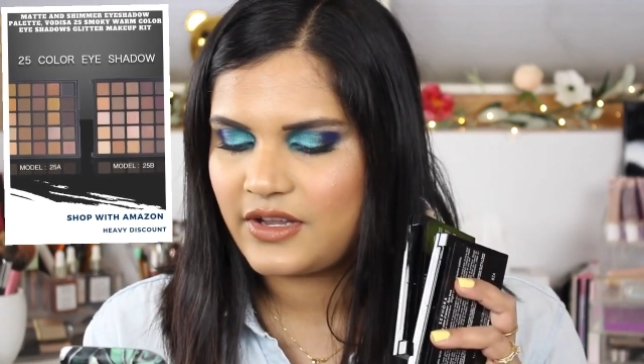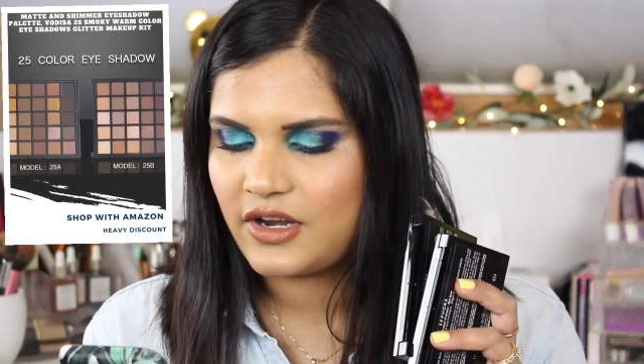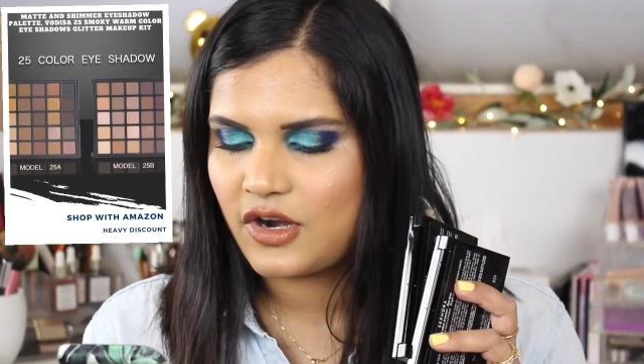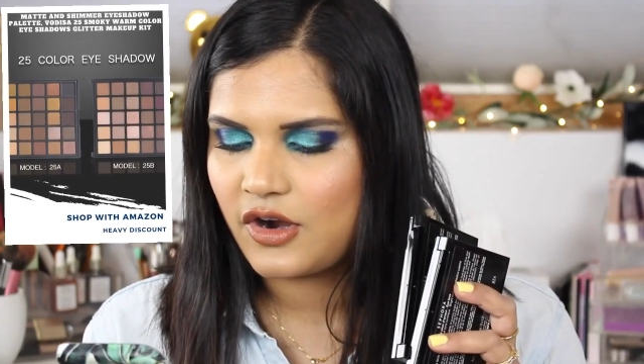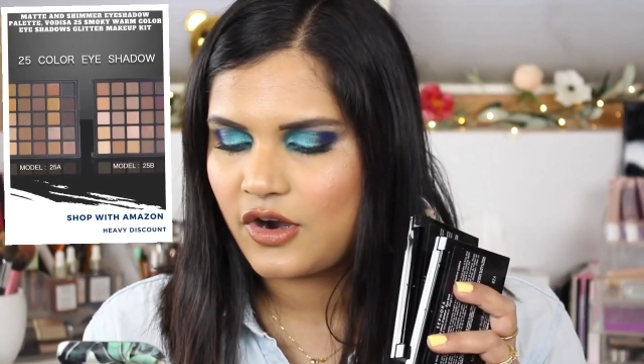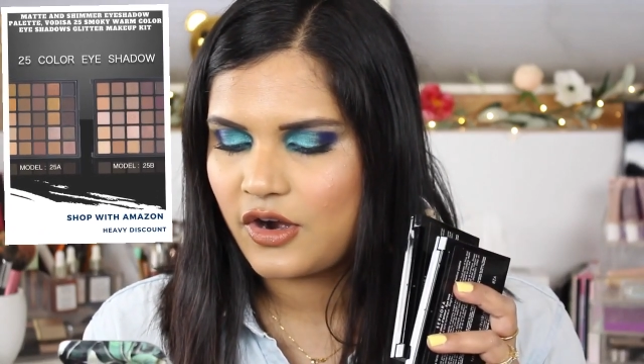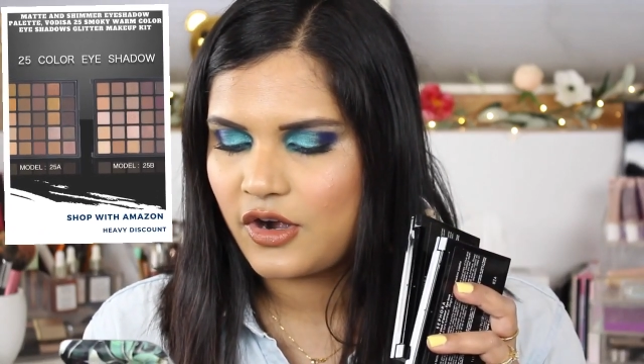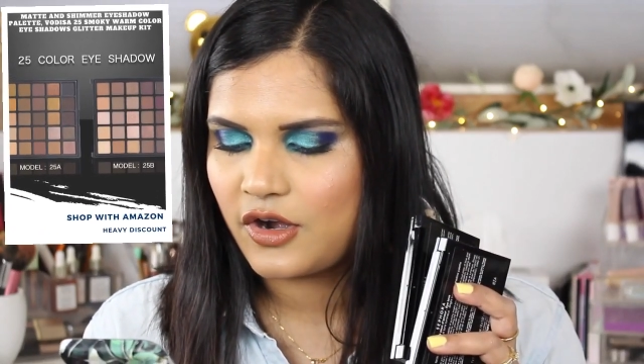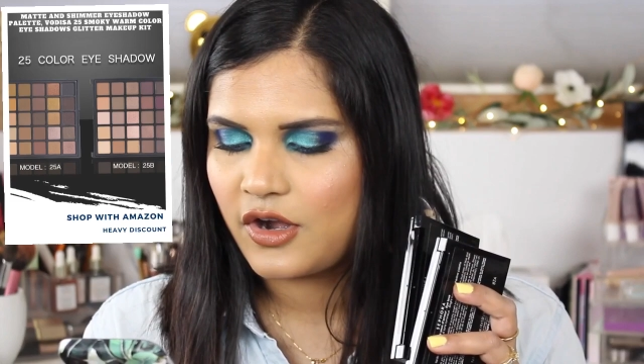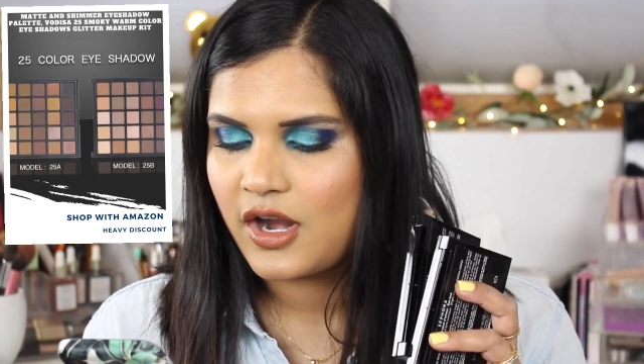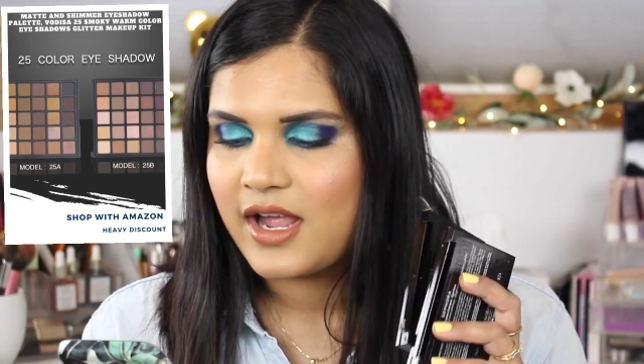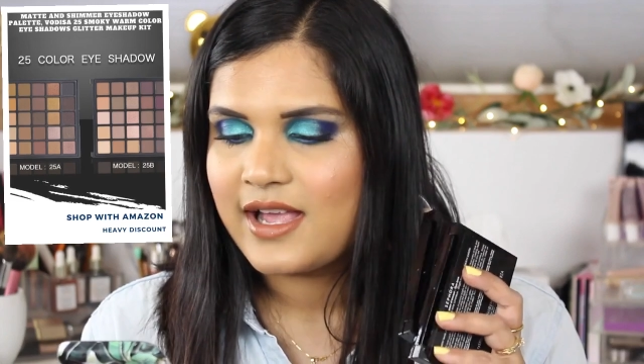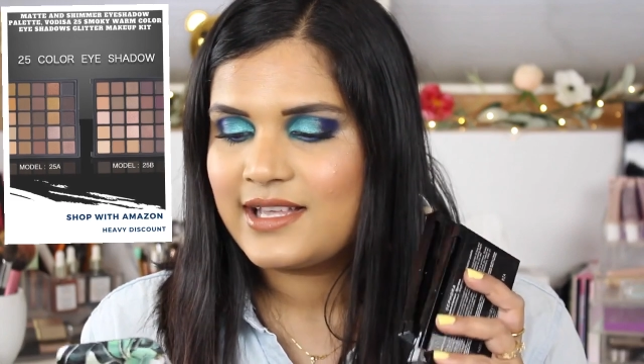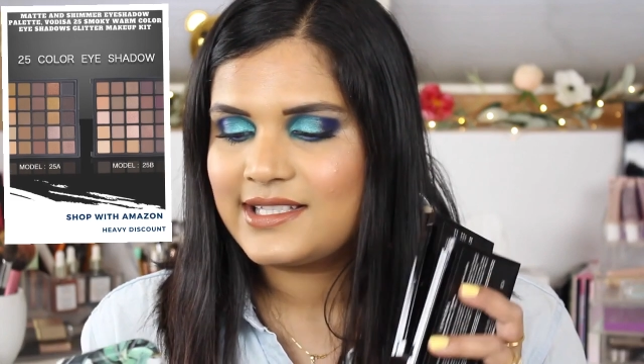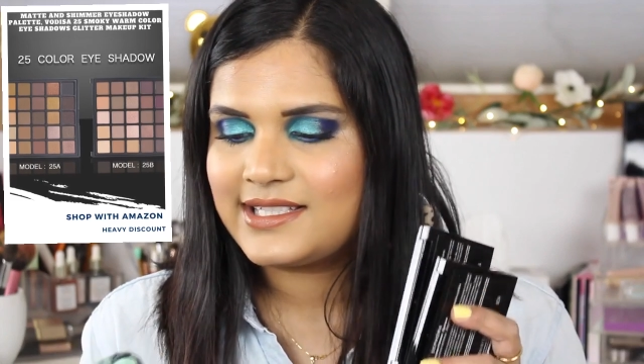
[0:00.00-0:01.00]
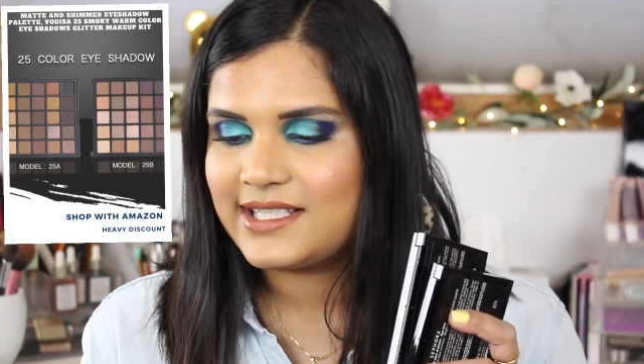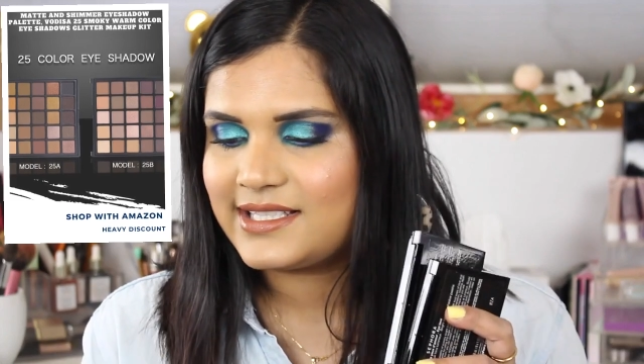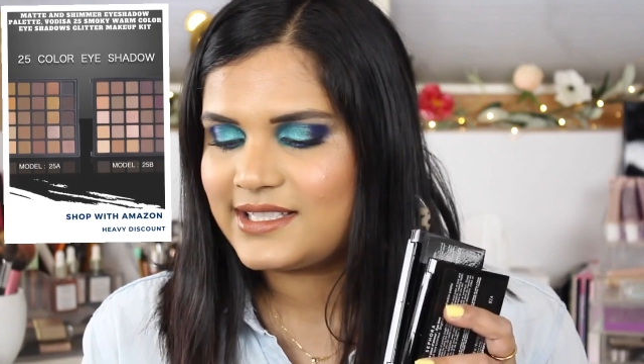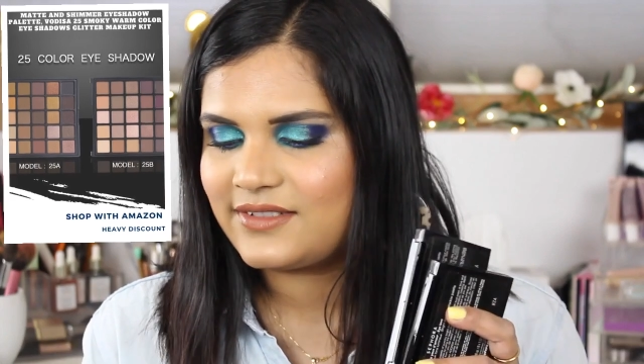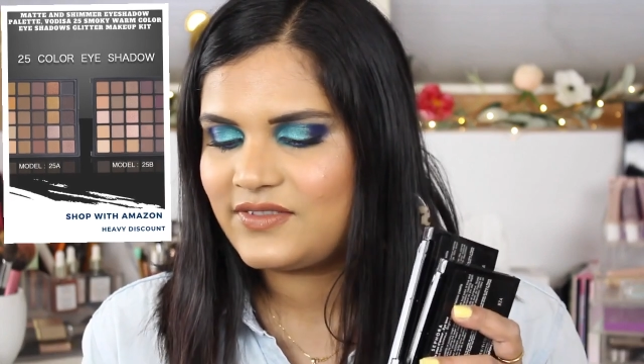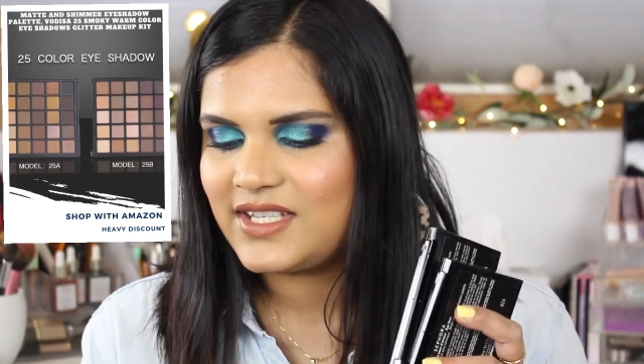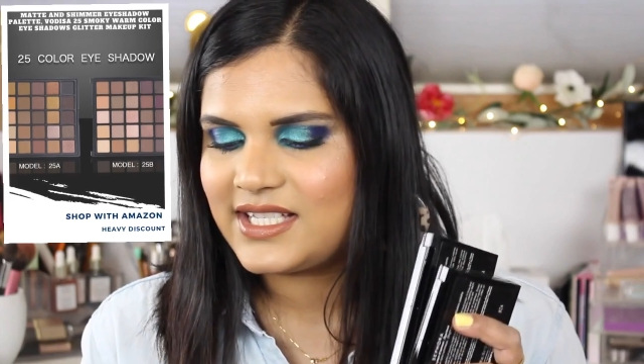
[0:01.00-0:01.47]
There are
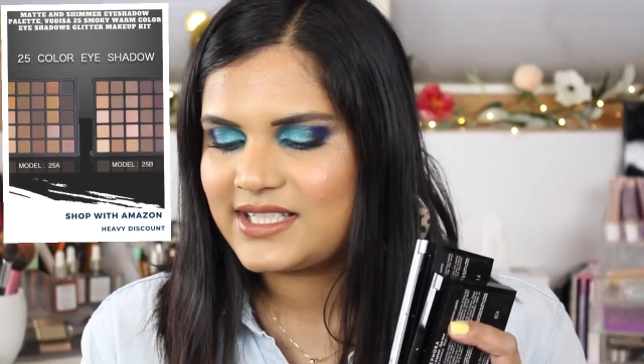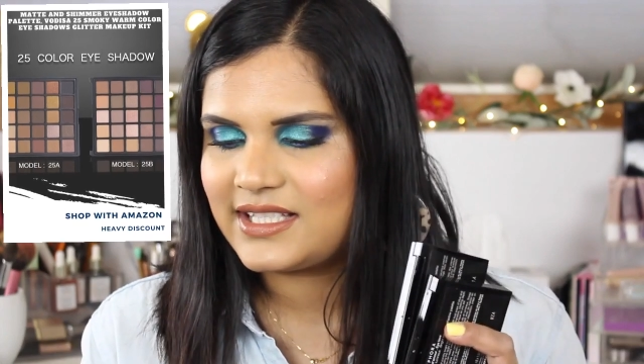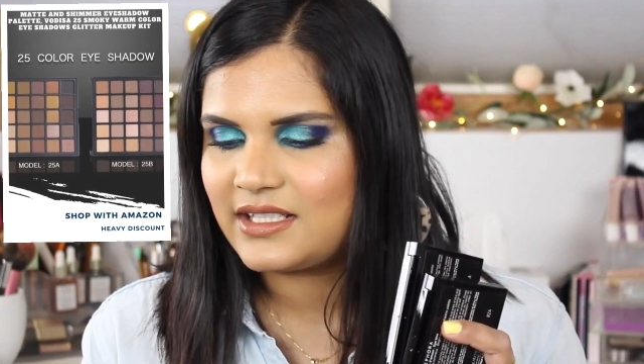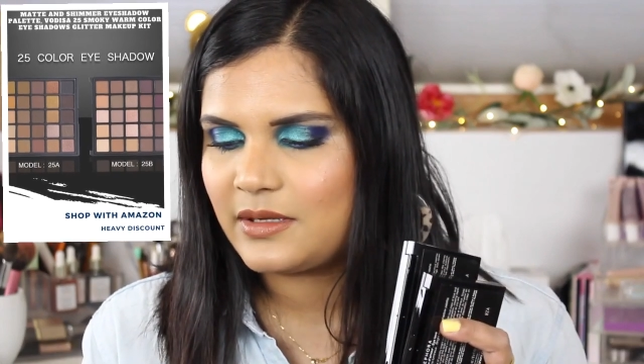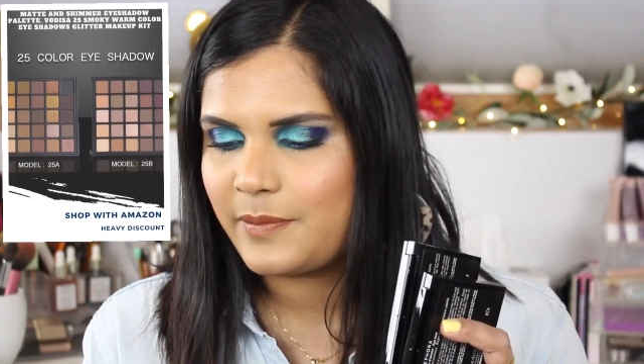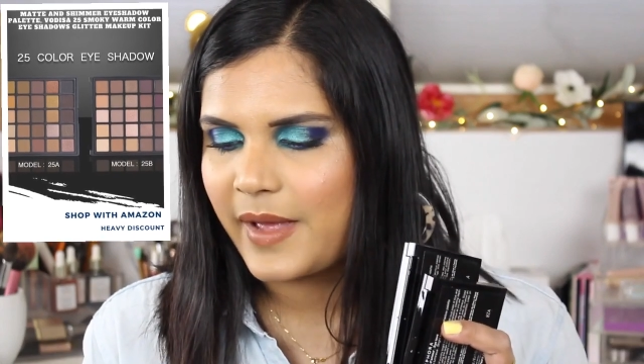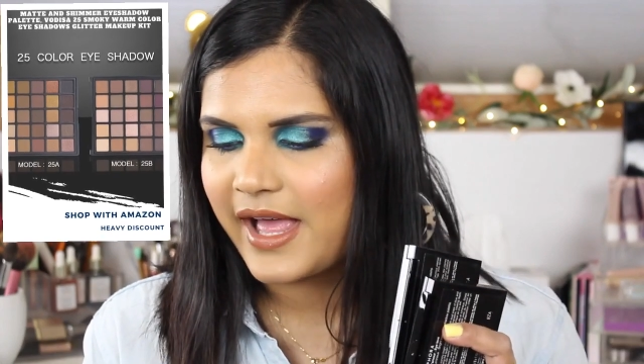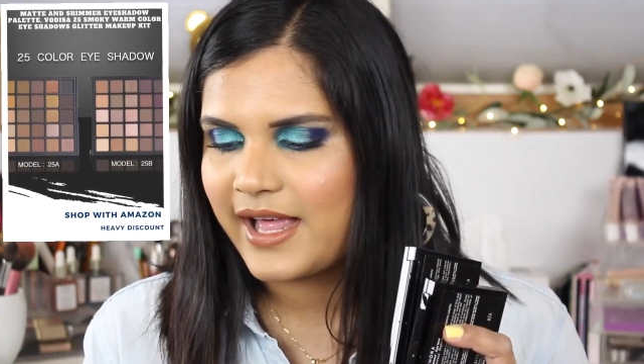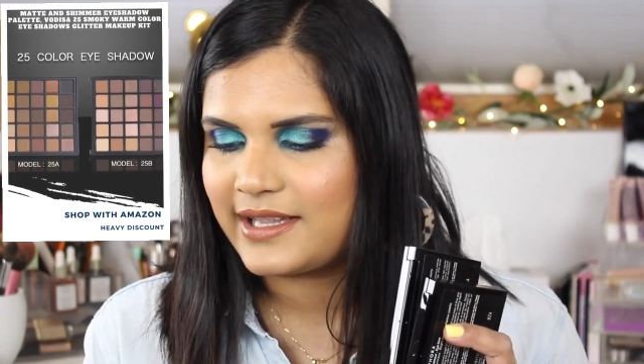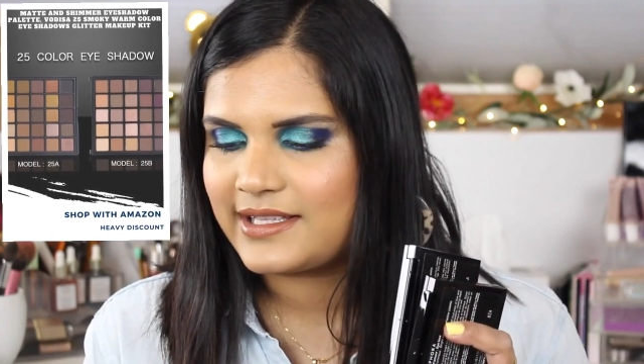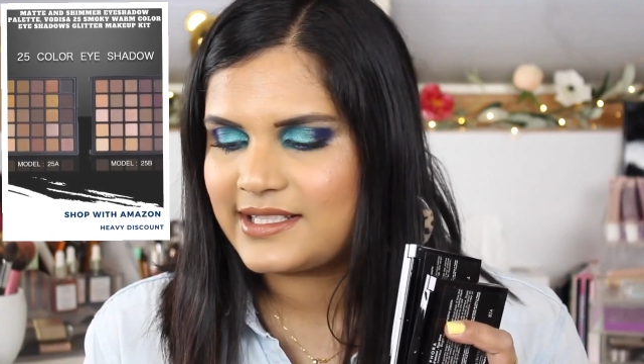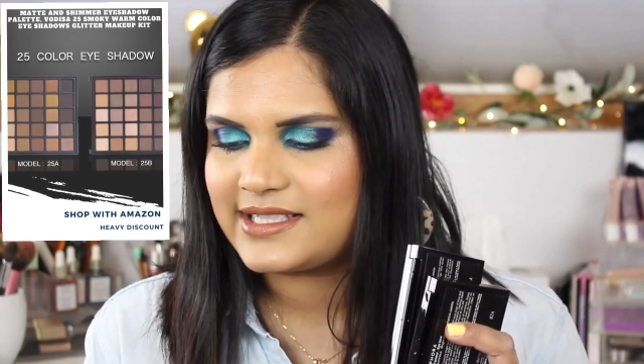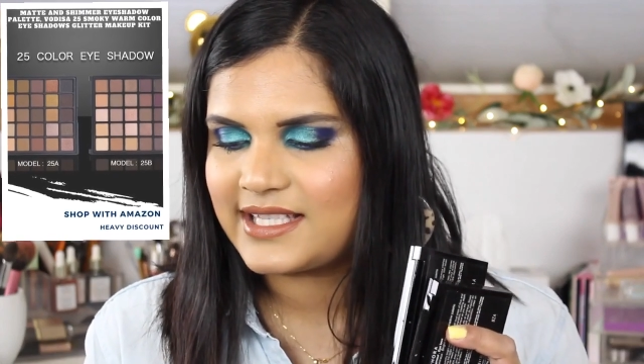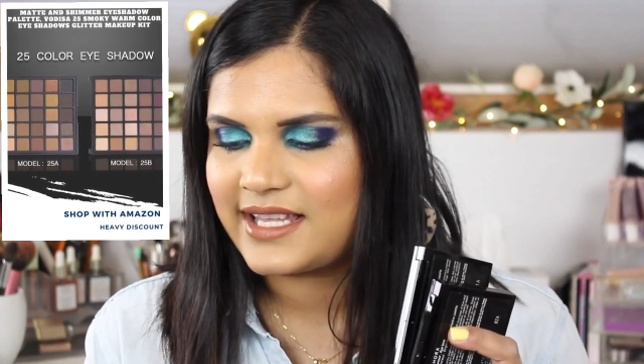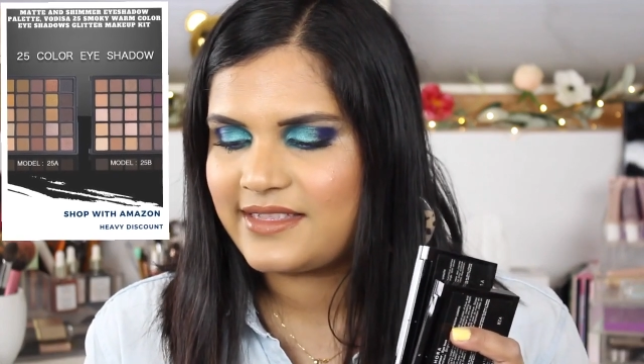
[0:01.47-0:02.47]
6 of these little palettes